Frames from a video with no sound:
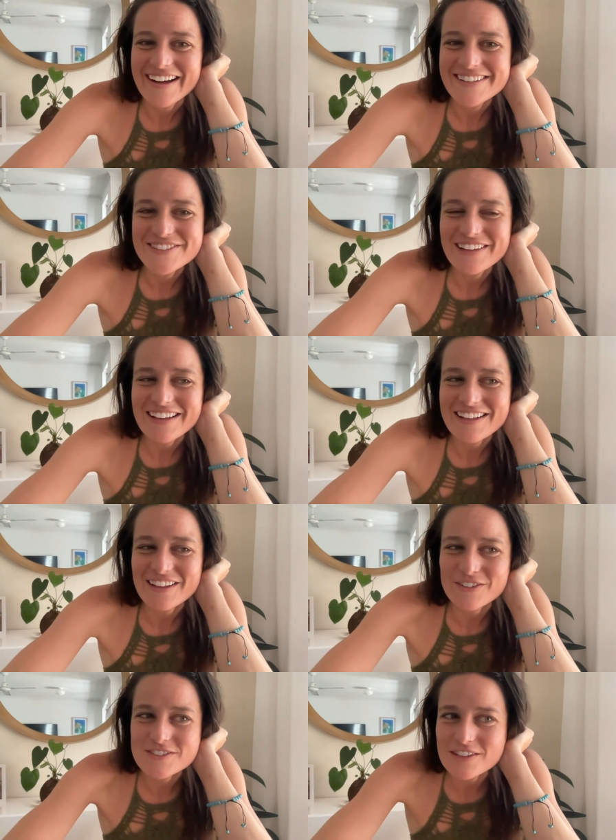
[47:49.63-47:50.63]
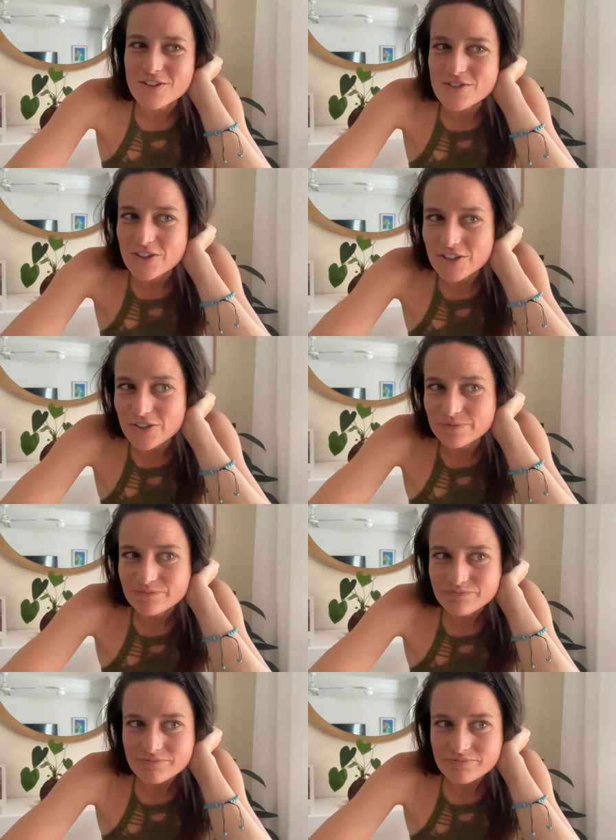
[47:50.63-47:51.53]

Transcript: I do like clothes. Clothes are cute.